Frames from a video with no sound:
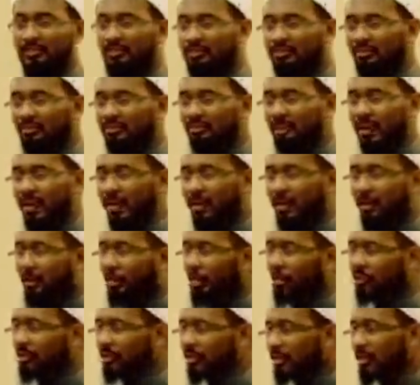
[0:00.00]
limbs fly,
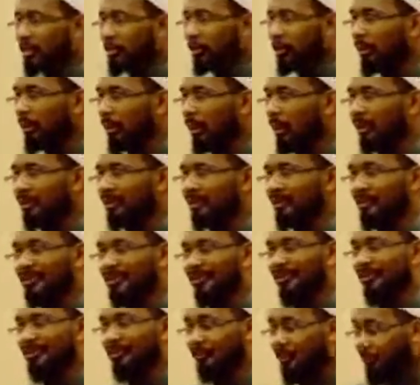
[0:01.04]
wants to see blood and
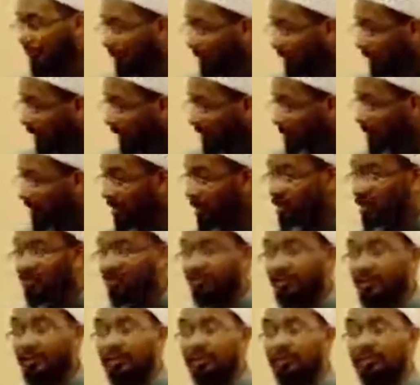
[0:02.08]
stuff. But it's
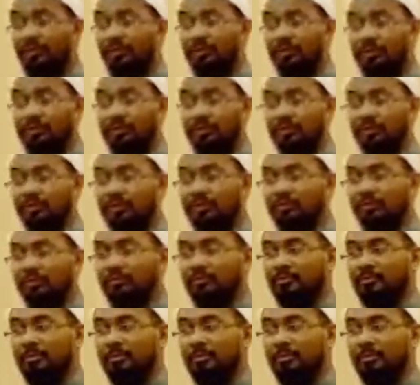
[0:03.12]
a very good deterrent.